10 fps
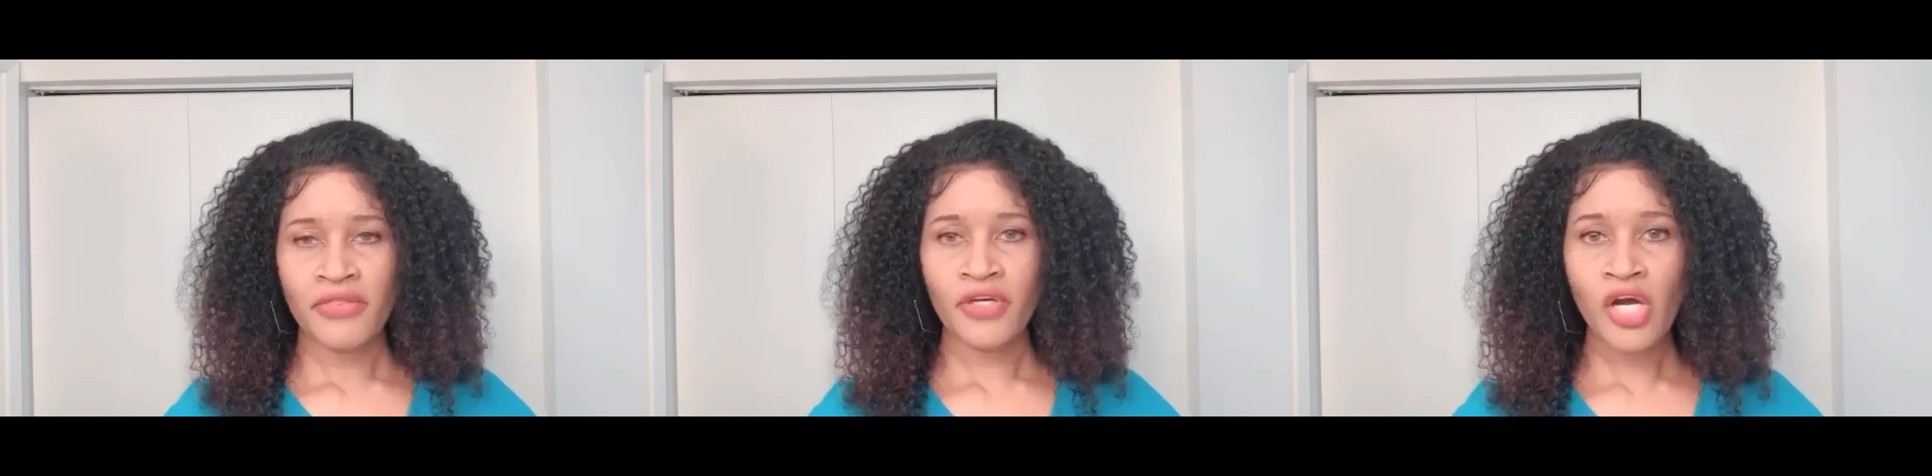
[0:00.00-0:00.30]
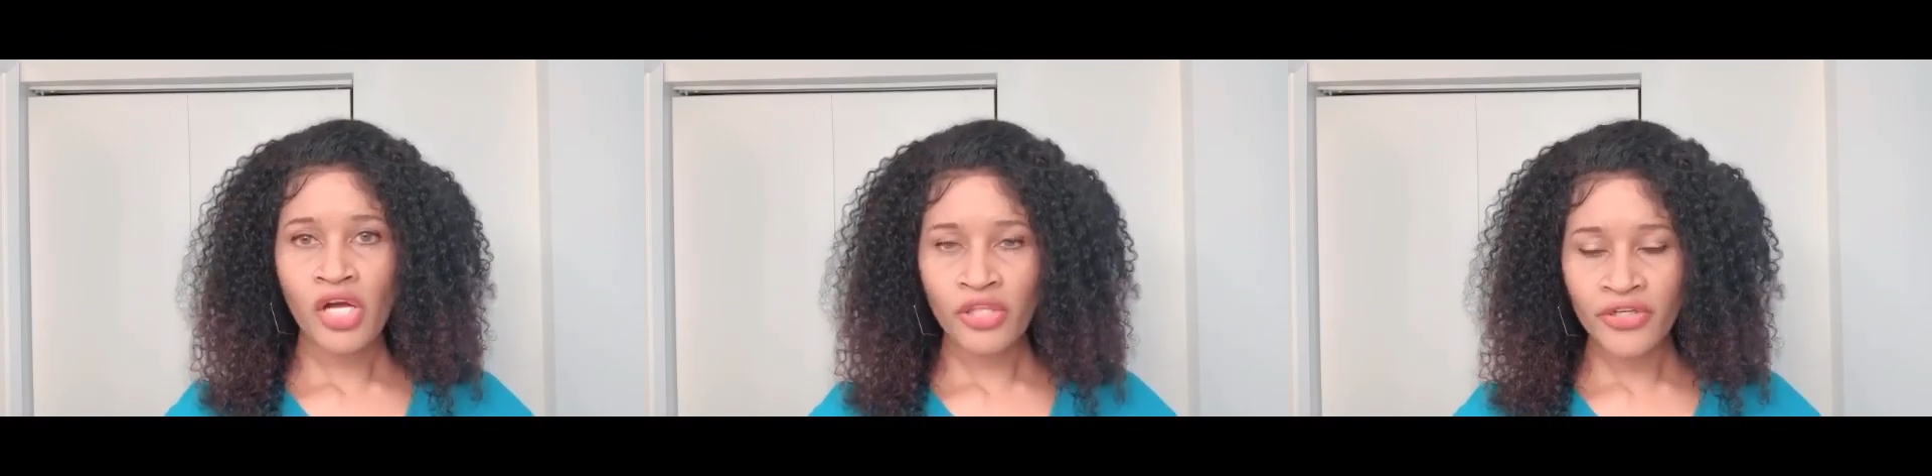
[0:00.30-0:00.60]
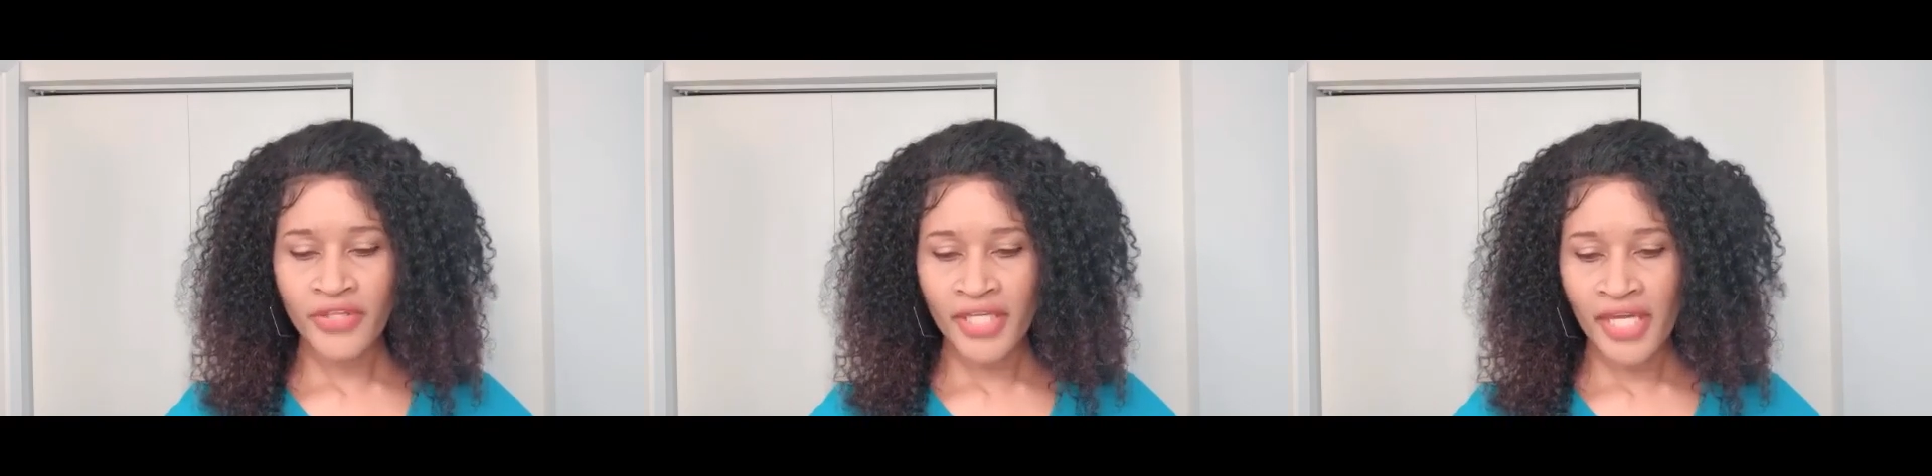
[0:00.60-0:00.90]
The
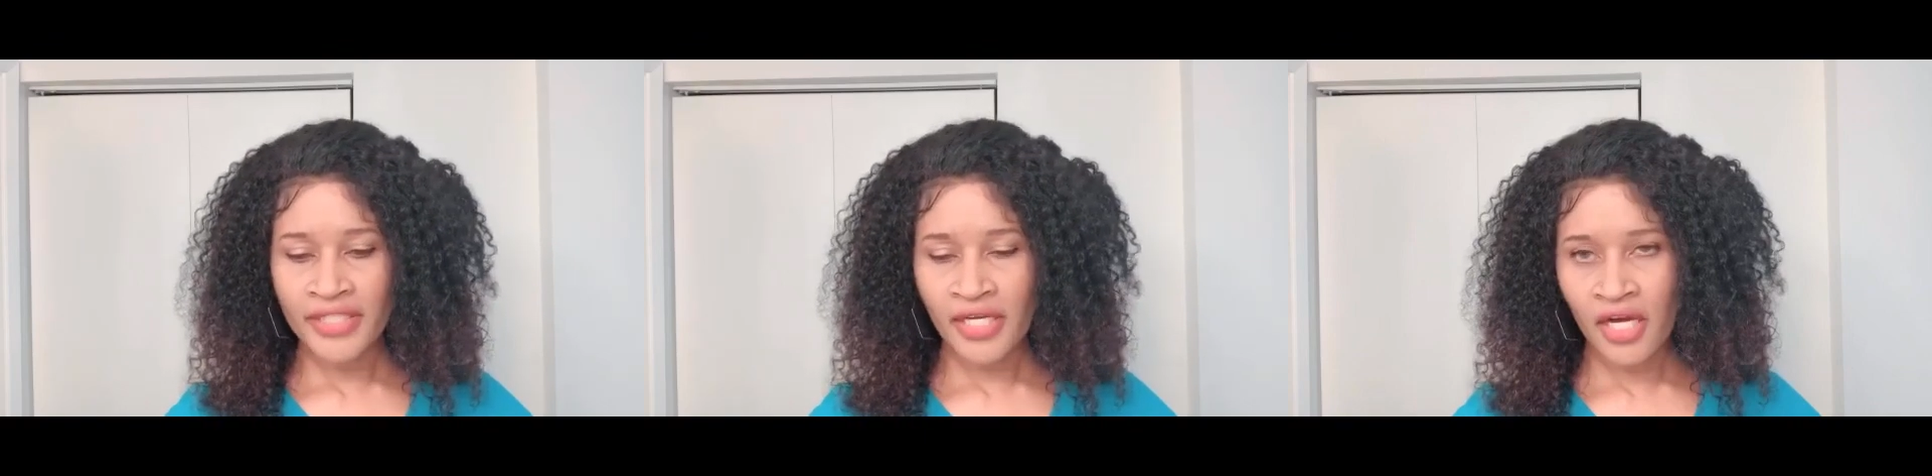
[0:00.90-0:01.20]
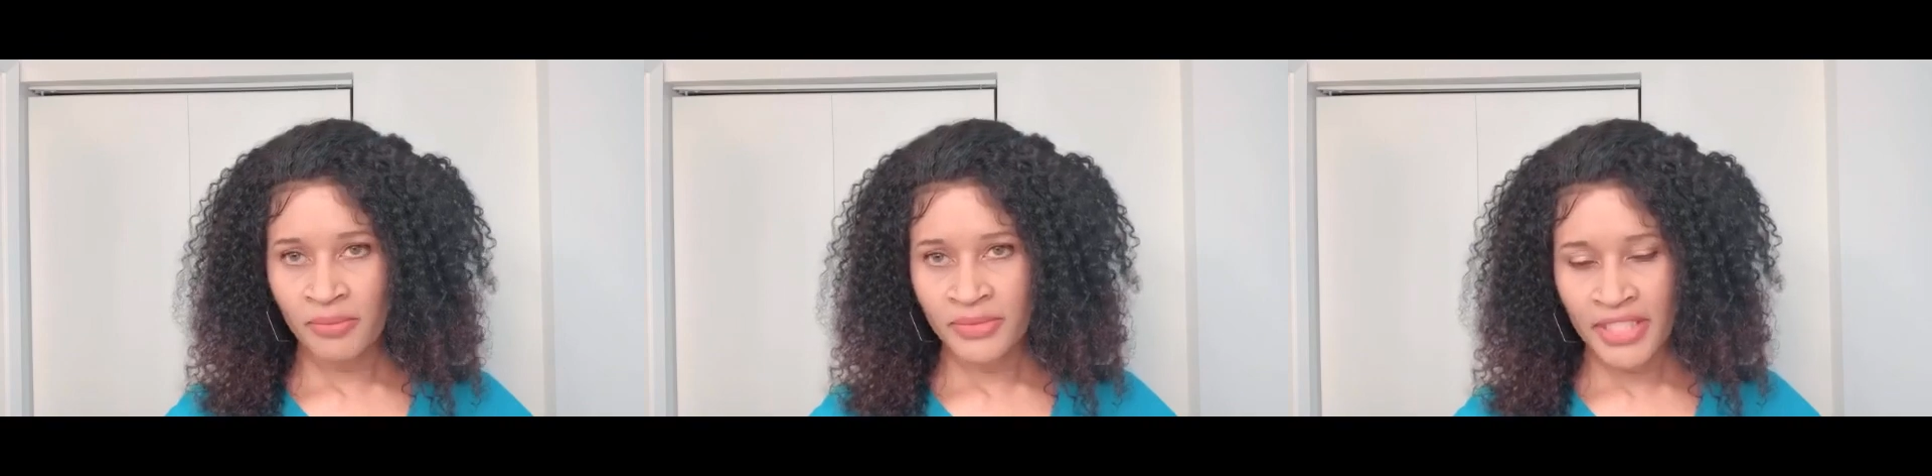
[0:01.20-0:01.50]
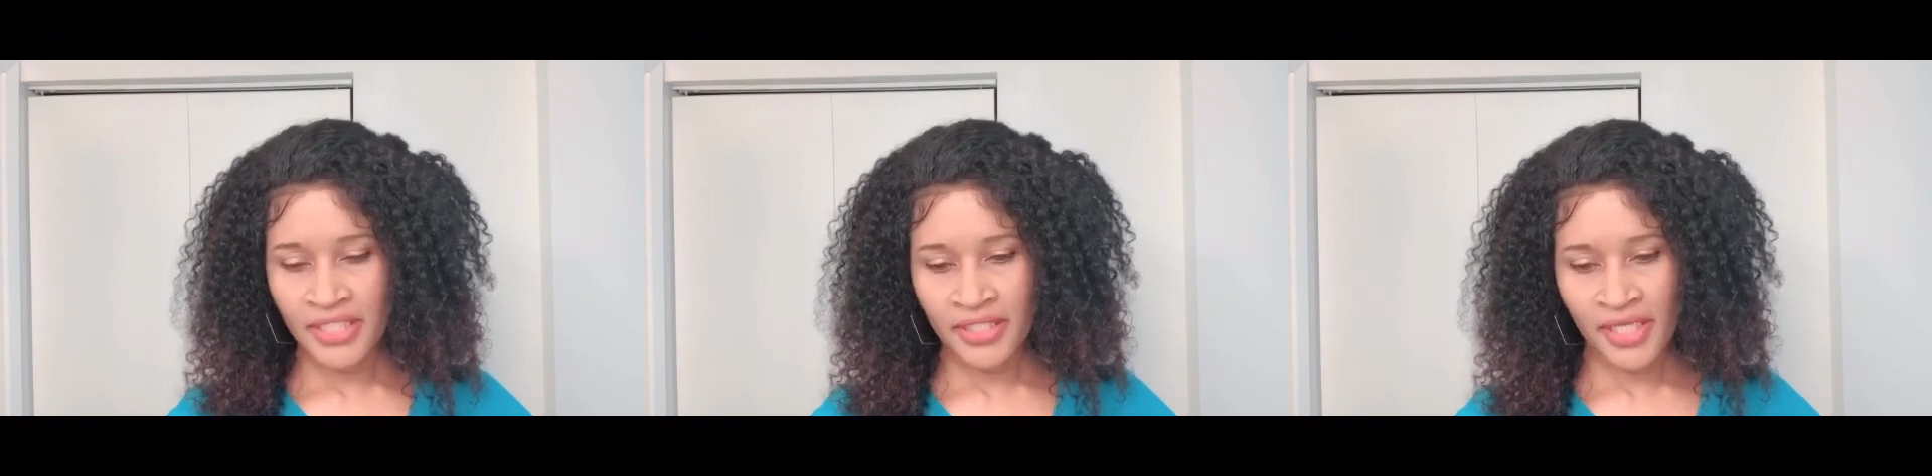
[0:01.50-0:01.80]
color that I did it